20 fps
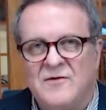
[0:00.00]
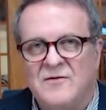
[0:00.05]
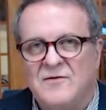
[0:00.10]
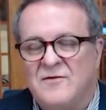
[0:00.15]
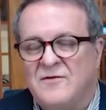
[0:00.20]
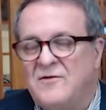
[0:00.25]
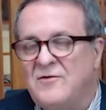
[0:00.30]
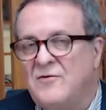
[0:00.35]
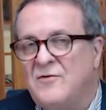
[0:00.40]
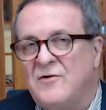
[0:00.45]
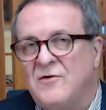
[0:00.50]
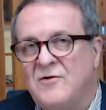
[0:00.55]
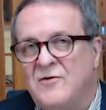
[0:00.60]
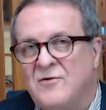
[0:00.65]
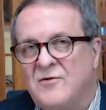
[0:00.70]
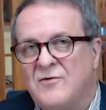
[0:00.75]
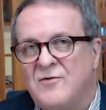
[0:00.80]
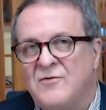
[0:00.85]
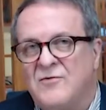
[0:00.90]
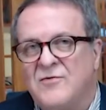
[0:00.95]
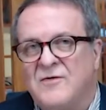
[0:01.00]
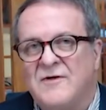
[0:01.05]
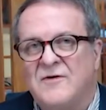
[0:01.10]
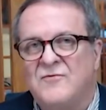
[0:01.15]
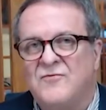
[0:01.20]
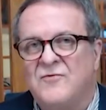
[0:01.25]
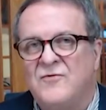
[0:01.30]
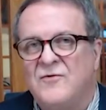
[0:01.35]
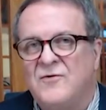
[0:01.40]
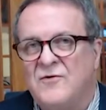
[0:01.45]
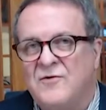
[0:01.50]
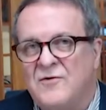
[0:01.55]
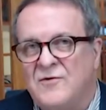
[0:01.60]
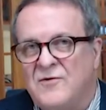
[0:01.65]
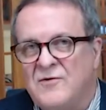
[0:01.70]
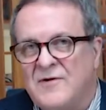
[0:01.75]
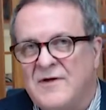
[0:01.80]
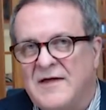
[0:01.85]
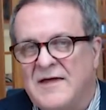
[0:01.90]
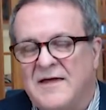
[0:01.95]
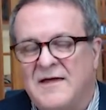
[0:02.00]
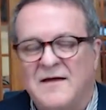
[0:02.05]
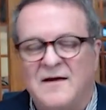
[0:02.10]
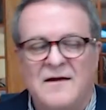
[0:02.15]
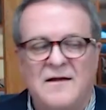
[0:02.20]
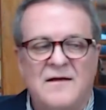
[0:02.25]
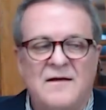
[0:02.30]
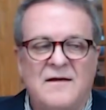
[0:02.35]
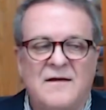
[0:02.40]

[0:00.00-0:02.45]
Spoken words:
you can do, things you can look at,